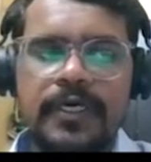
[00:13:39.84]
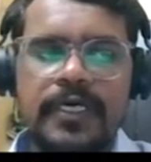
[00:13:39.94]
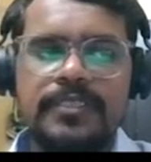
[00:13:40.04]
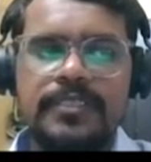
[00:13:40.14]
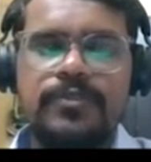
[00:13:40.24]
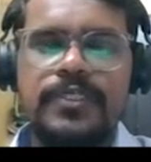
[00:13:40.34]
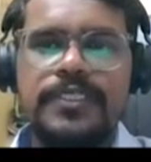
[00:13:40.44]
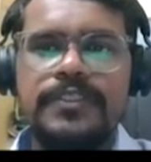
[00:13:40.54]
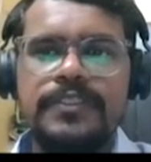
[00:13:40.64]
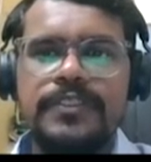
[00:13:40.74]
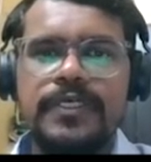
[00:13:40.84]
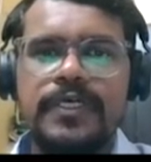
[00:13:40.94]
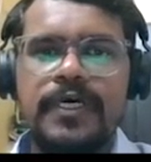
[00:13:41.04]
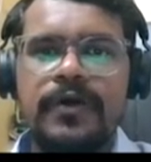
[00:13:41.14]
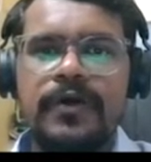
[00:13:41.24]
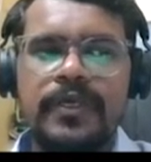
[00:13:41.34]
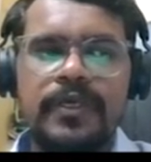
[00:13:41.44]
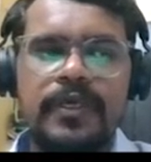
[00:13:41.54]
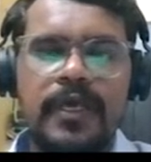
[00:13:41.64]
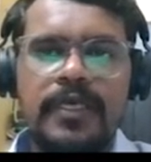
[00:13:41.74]
custom settings.
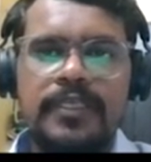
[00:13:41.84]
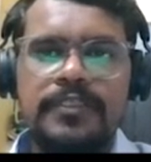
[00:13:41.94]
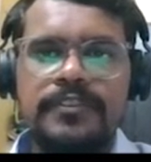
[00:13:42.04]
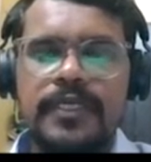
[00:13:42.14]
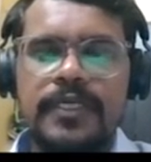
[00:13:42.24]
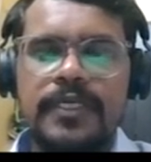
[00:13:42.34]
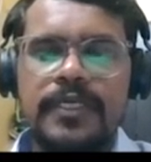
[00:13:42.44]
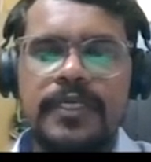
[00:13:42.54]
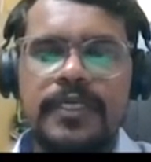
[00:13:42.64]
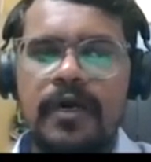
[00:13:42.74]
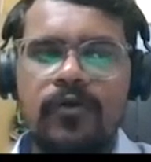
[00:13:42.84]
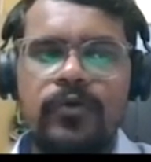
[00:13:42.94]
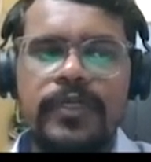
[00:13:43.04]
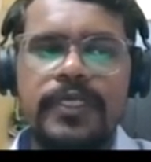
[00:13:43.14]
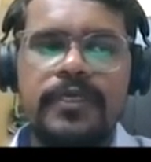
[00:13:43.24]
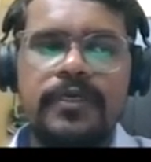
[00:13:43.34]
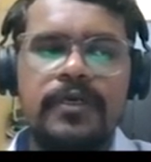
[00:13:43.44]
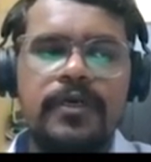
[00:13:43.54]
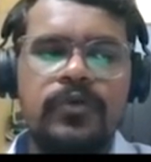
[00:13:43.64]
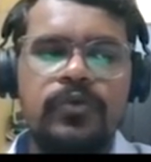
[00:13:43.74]
Okay, in Certinia accounting
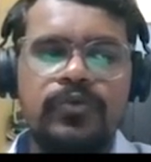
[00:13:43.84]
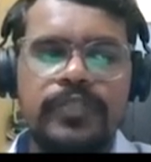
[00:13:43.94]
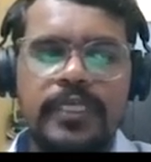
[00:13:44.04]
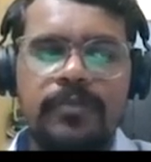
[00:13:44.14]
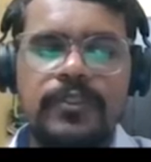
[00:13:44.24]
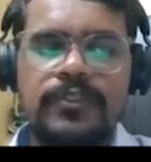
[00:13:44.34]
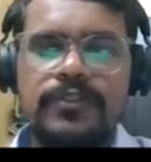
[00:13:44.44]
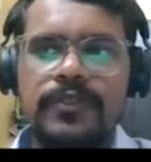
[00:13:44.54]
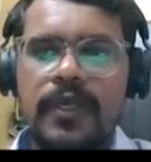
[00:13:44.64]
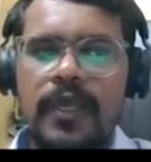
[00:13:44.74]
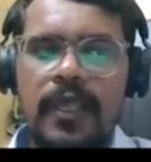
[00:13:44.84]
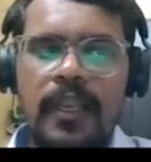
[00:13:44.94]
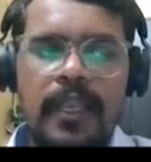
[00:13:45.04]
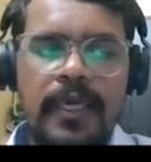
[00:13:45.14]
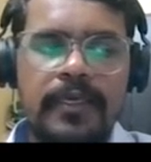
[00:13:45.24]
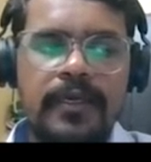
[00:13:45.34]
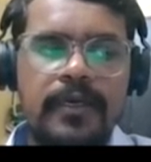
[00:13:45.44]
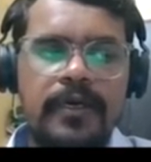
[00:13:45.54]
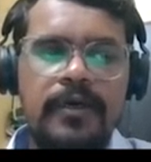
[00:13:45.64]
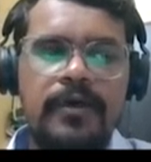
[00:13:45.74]
to set up this. Like
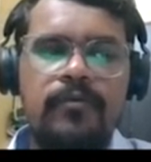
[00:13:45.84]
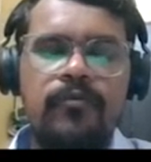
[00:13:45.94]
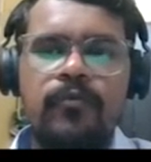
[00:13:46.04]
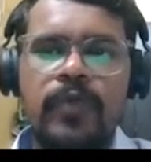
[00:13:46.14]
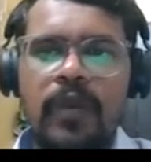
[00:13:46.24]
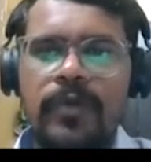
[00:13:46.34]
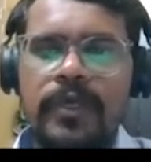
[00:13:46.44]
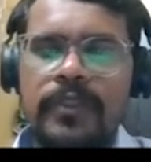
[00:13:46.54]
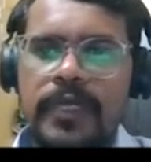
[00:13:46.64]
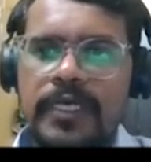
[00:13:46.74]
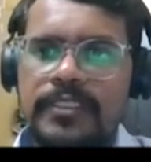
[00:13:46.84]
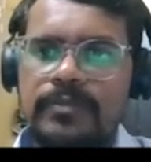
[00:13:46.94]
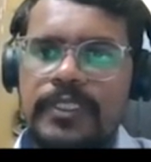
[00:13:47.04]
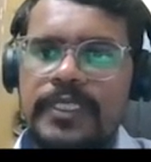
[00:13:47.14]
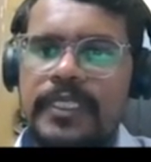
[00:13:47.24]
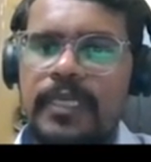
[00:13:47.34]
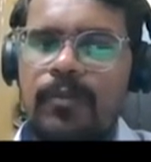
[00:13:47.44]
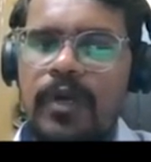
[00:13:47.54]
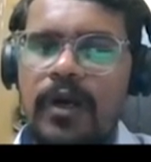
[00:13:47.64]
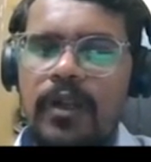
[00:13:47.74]
we have the custom setting
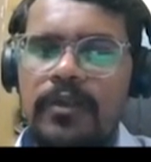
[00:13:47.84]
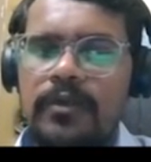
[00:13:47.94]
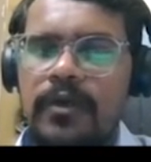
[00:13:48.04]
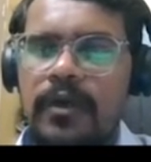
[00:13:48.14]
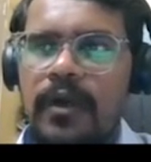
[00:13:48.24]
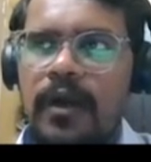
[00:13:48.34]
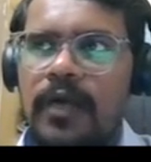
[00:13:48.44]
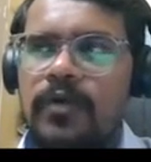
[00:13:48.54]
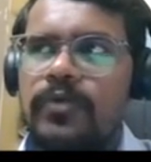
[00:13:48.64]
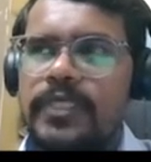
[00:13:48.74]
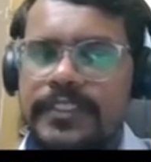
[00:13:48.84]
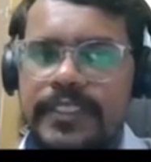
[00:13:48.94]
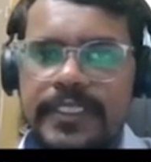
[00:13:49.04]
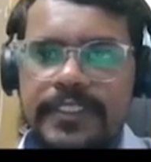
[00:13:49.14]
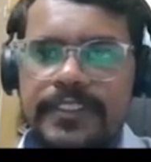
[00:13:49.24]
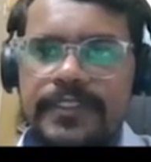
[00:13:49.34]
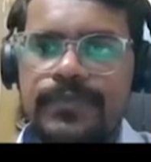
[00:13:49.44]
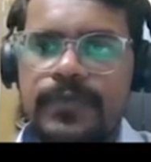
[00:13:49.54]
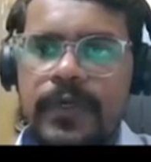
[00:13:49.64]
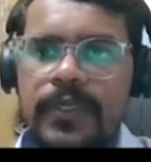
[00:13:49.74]
name called accounting settings.
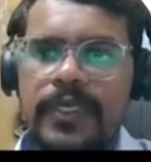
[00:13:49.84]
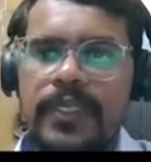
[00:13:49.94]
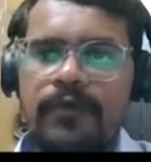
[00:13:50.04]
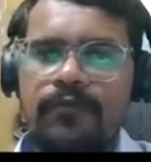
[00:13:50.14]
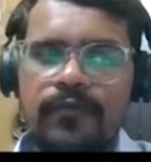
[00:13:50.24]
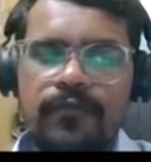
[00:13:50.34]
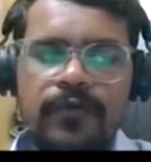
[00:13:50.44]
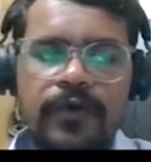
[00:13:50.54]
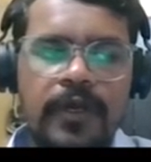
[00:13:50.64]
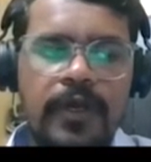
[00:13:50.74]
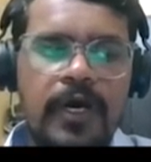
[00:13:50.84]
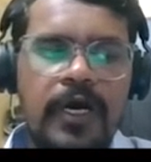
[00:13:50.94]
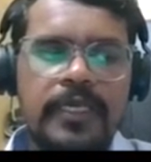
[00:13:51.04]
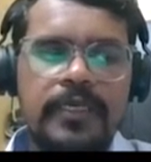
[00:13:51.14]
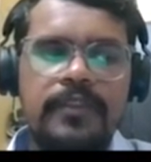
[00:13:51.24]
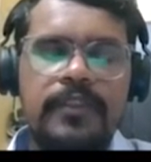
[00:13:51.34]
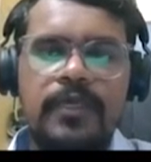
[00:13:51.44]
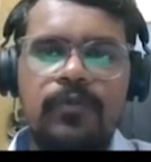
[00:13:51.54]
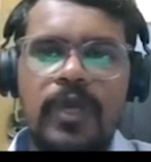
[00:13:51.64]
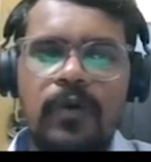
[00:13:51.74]
Okay, in FF. Okay,
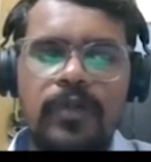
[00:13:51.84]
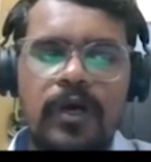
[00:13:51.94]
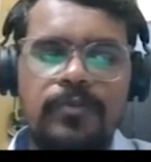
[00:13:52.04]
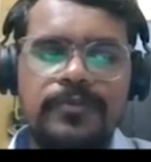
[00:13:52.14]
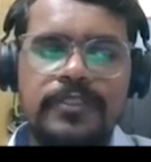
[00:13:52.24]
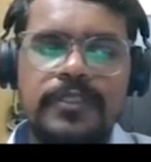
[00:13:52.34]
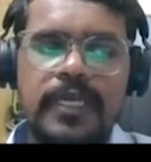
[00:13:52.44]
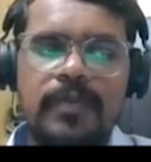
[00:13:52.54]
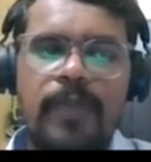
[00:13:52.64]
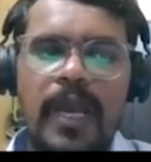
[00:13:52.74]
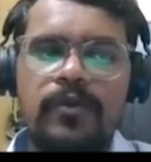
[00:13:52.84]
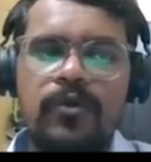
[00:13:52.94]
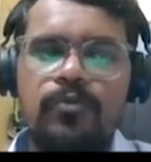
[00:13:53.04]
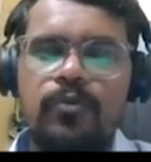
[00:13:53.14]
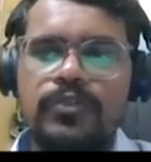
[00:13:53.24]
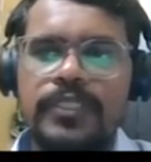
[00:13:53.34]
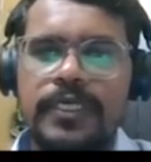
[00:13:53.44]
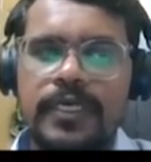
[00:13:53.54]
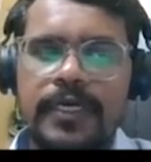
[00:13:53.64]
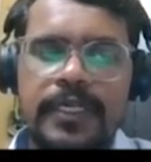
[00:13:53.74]
there we have the options like background
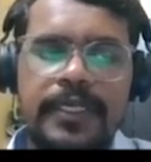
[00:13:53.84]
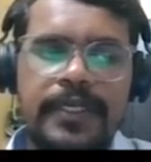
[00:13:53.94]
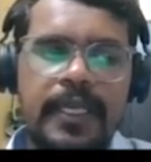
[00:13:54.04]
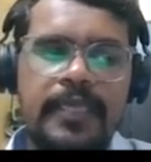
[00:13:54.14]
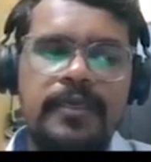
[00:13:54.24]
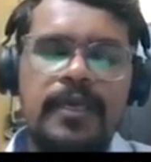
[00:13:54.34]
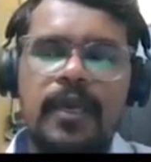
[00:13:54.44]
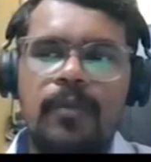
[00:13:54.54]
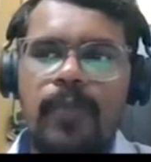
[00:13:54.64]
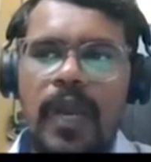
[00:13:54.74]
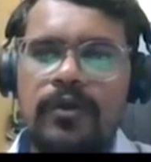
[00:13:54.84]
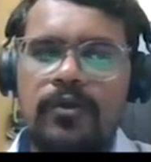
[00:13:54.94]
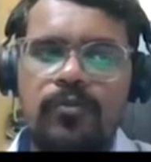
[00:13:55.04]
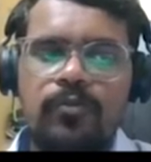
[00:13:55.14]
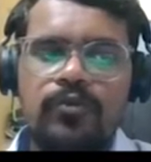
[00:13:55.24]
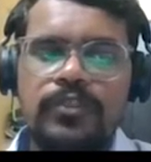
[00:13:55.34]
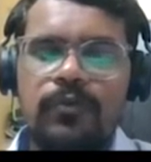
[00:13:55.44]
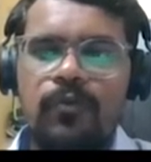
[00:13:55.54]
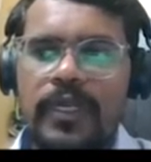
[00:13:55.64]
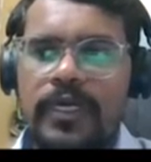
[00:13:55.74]
posting retry, background
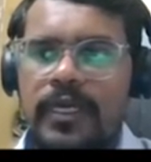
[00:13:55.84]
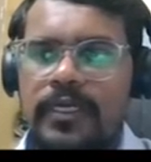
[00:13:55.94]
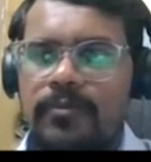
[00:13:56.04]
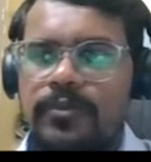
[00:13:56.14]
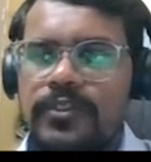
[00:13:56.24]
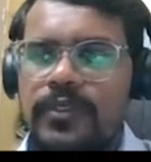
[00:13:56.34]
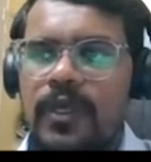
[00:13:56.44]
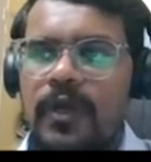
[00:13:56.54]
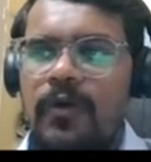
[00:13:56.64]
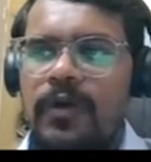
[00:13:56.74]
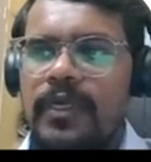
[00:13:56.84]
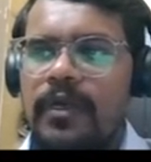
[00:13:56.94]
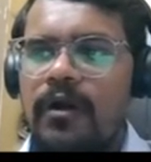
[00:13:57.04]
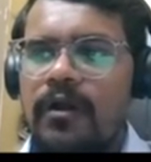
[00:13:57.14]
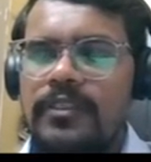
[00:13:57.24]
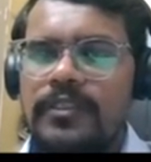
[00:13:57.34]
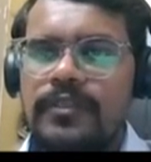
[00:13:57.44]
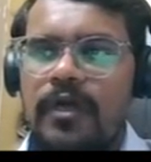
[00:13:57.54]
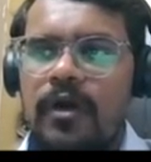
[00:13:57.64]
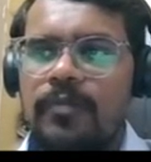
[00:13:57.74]
posting worker attempts. Okay, all
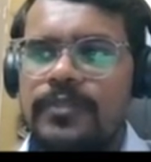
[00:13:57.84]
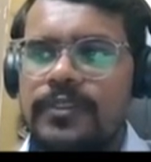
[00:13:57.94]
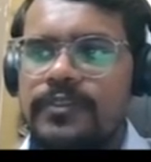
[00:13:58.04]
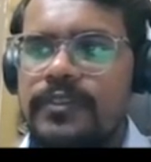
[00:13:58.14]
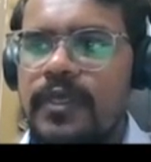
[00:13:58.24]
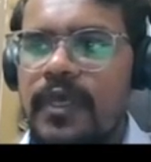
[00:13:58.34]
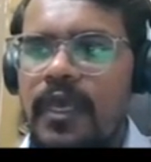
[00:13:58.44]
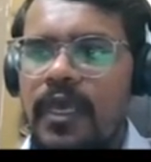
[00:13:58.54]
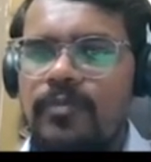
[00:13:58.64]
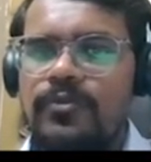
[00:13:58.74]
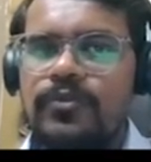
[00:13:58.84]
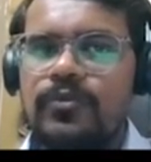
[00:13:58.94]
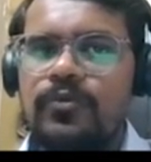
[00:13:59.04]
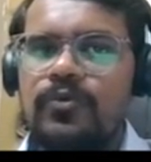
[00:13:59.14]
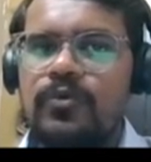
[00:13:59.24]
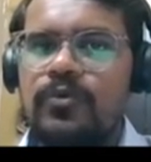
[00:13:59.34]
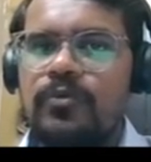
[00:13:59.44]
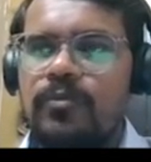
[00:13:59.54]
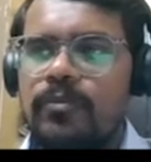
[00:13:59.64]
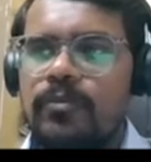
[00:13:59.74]
these options helps to
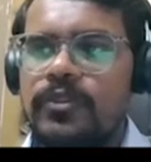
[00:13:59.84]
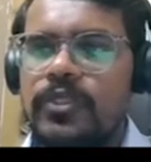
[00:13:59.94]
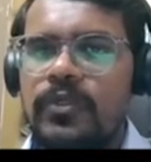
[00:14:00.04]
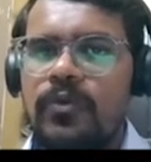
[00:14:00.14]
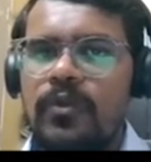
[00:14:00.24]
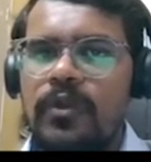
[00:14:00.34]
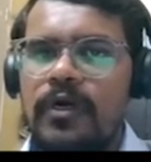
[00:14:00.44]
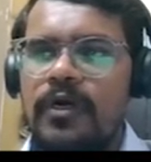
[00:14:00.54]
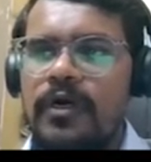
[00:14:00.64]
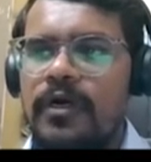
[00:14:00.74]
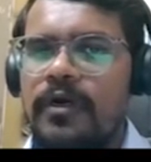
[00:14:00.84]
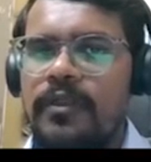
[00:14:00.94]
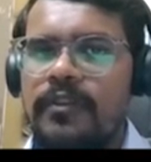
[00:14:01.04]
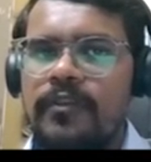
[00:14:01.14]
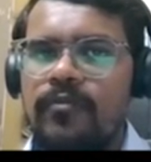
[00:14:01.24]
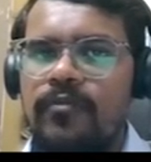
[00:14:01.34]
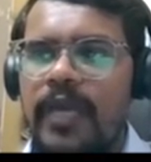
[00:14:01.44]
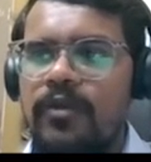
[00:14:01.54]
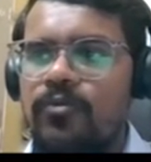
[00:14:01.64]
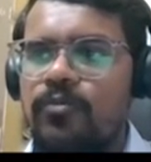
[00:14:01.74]
schedule this
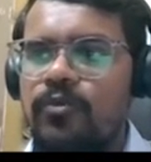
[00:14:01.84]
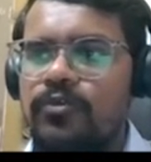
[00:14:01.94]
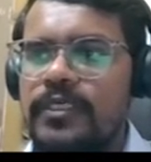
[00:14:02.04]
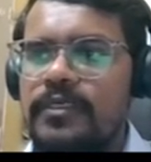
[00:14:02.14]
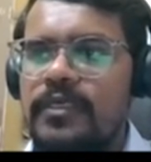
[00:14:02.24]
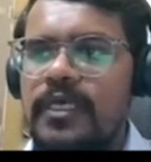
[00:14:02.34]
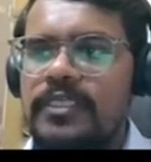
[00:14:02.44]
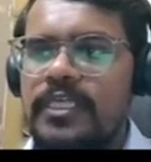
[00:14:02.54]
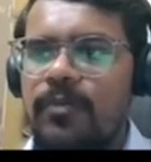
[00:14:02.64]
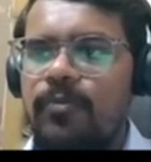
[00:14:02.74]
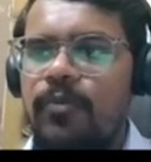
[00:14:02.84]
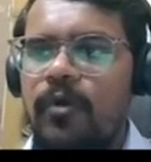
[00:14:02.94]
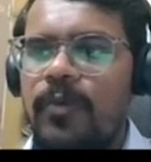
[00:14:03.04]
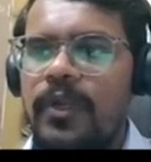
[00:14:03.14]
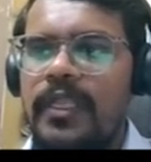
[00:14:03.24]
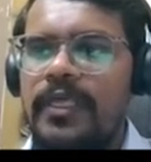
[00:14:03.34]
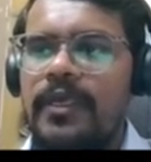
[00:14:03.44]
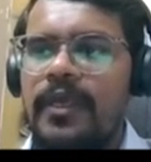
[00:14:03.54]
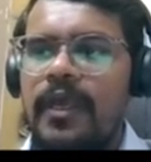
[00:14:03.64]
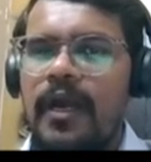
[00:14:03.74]
background posting, set up properly,
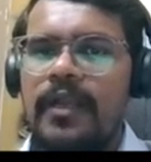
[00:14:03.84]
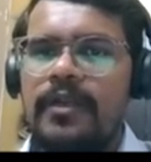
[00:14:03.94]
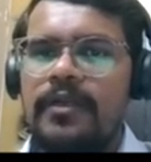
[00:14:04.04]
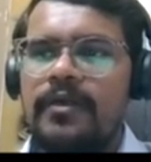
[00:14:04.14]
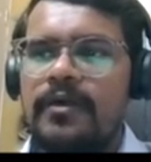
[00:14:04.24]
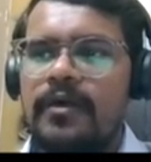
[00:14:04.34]
and